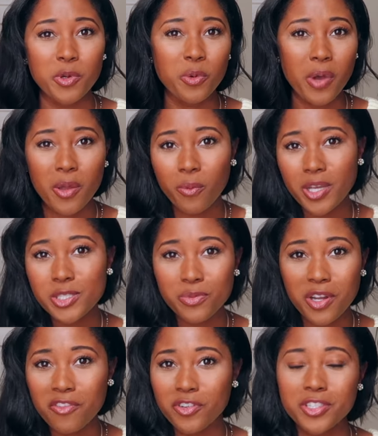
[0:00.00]
who I was
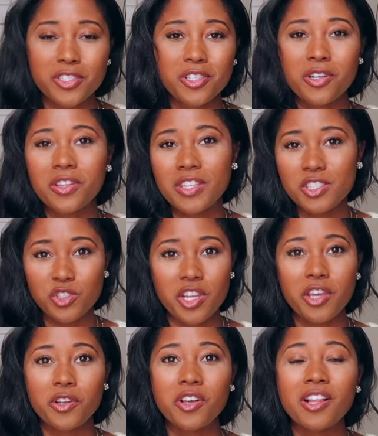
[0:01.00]
when I first started this
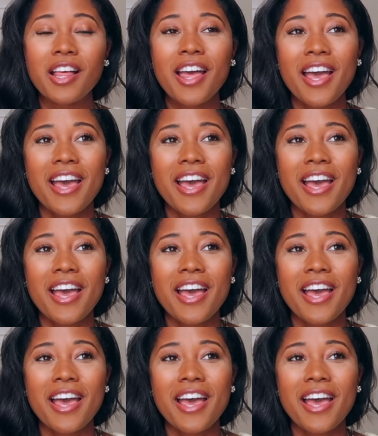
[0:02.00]
channel